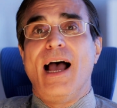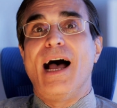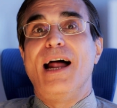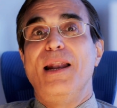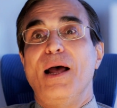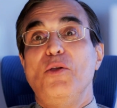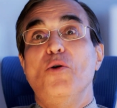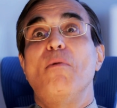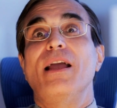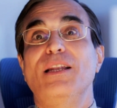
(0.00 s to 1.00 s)
And you
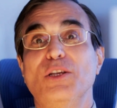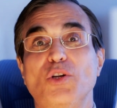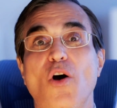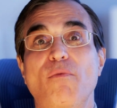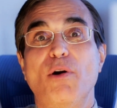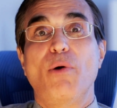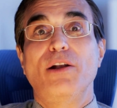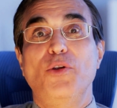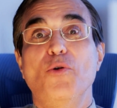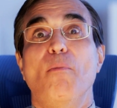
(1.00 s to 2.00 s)
might discover
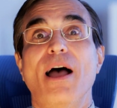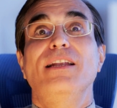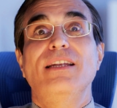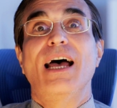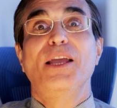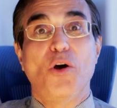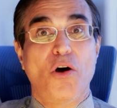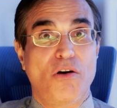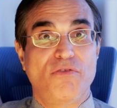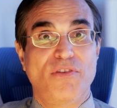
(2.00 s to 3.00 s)
what you might die
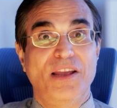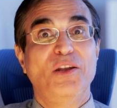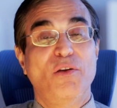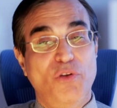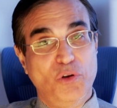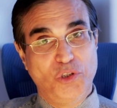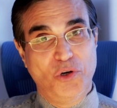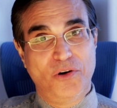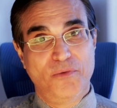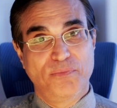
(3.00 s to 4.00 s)
of in the
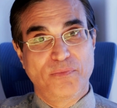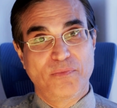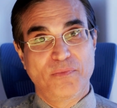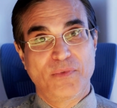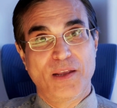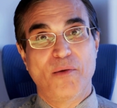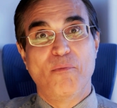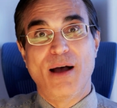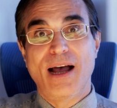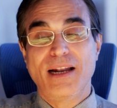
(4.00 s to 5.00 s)
future.
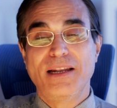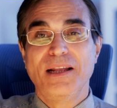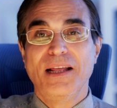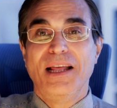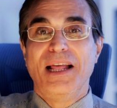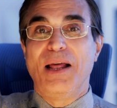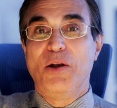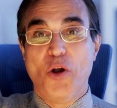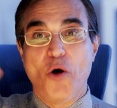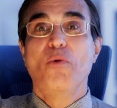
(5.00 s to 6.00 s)
But
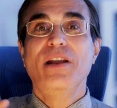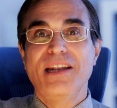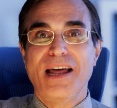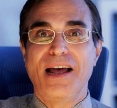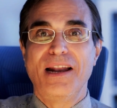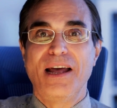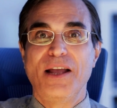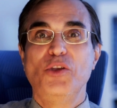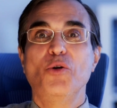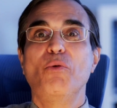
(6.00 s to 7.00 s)
knowing that,
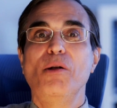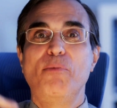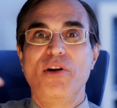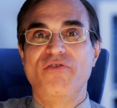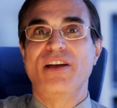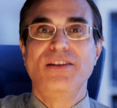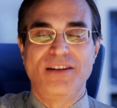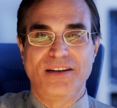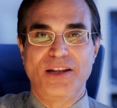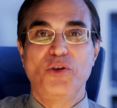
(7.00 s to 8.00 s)
you will prevent
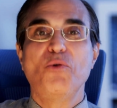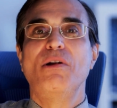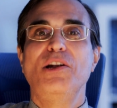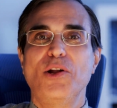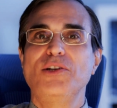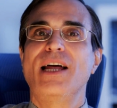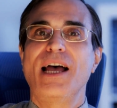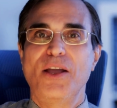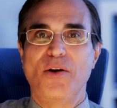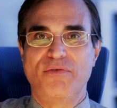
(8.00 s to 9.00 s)
it. You will not
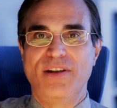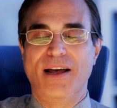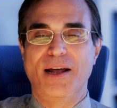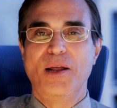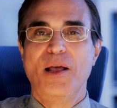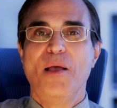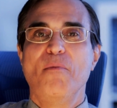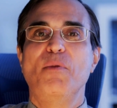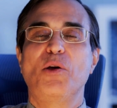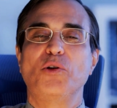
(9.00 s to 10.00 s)
die of that
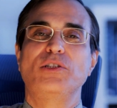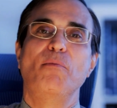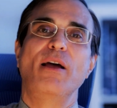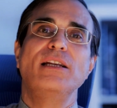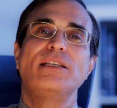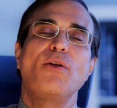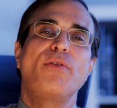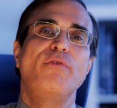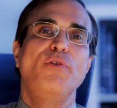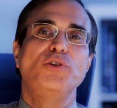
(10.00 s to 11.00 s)
because the medicine of
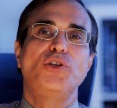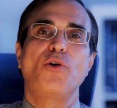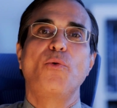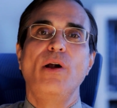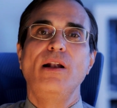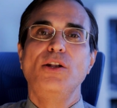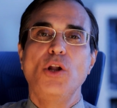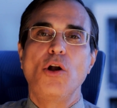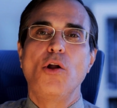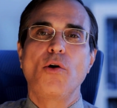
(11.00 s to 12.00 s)
the future will
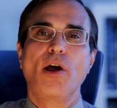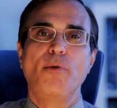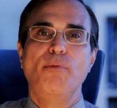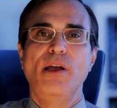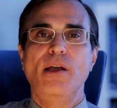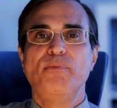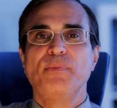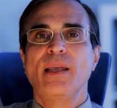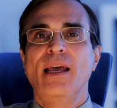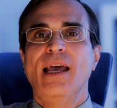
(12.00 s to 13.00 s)
no longer be
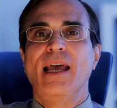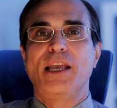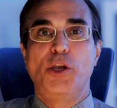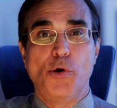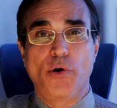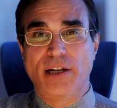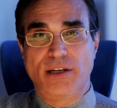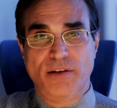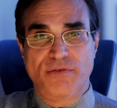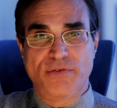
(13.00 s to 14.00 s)

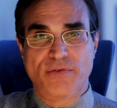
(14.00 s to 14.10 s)
curative.